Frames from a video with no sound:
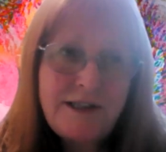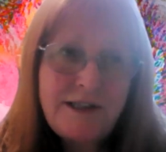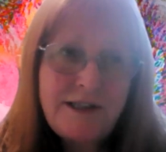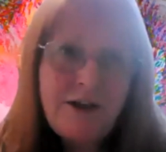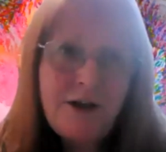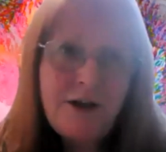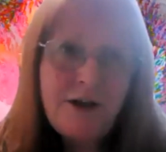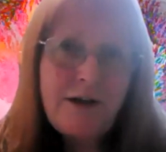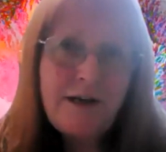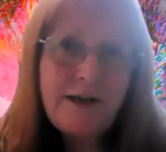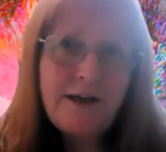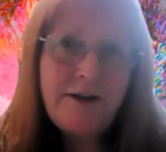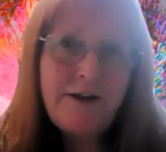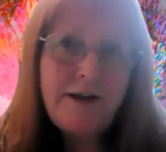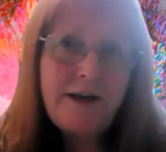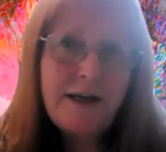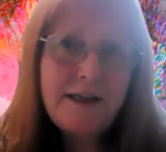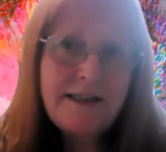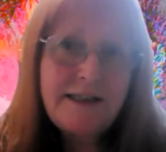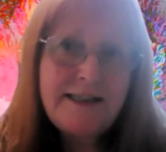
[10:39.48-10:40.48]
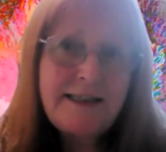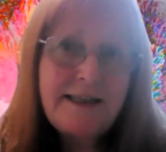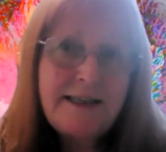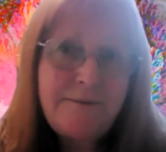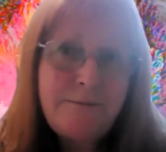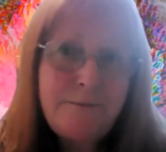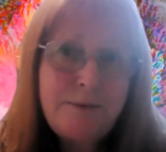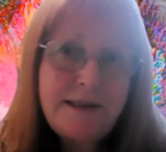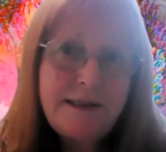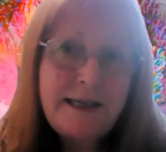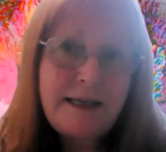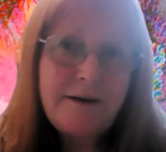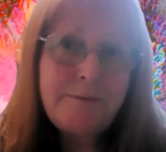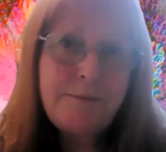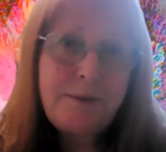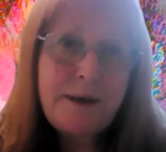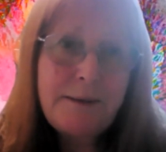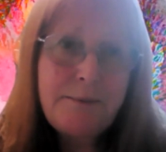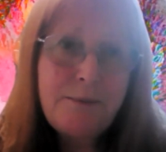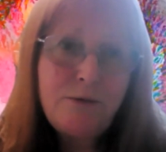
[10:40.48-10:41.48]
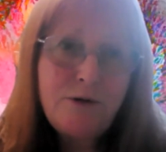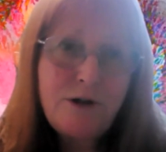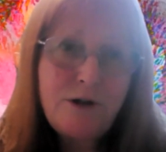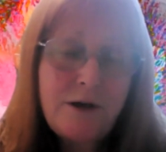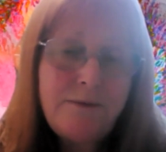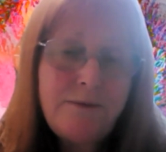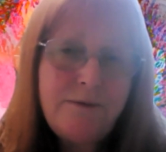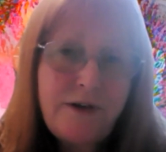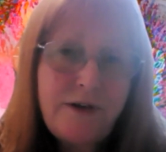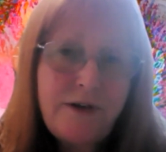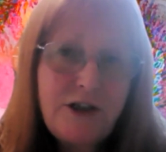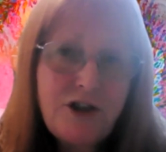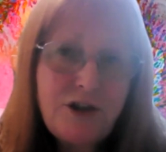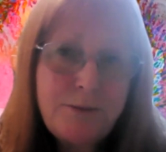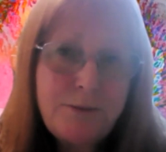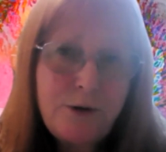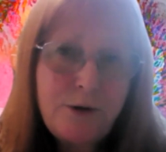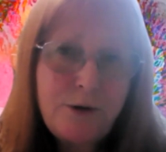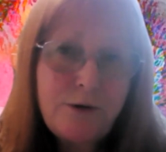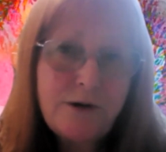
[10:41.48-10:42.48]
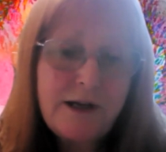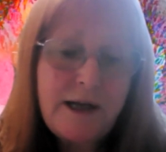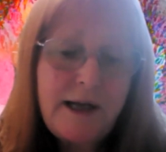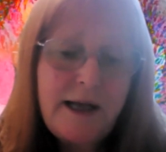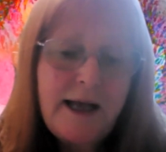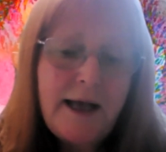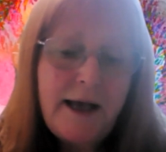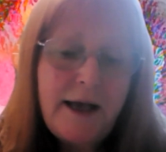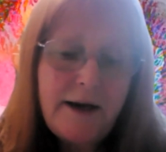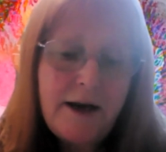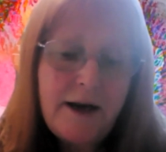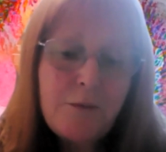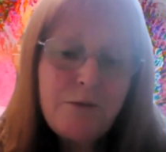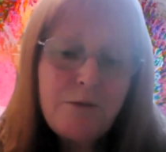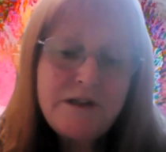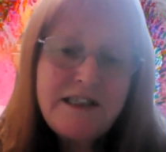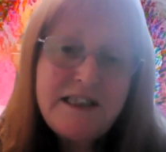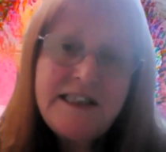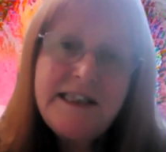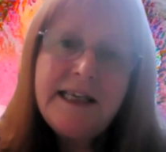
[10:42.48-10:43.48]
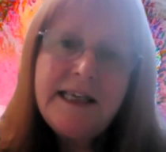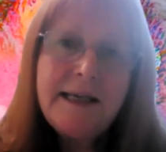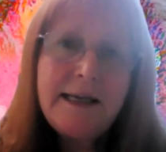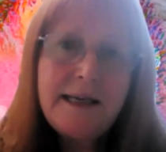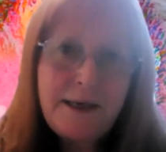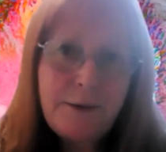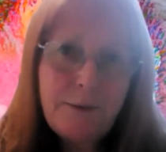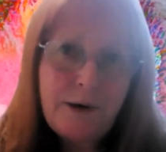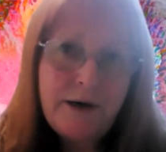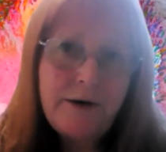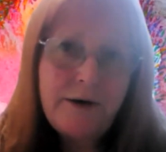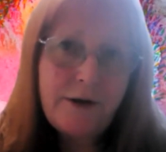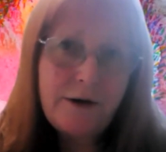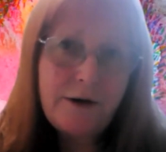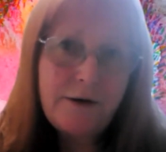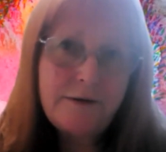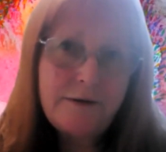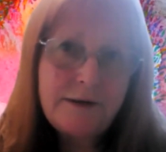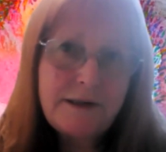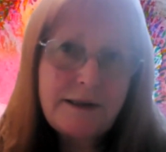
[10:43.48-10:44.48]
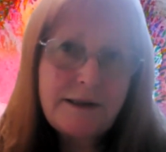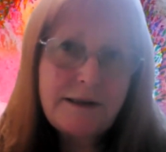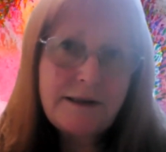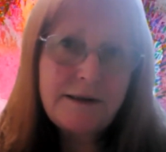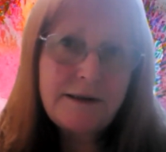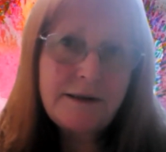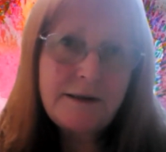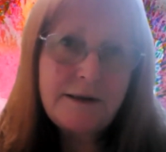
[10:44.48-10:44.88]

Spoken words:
said earlier, the 97% of people don't finish a book. And I was nearly one of those.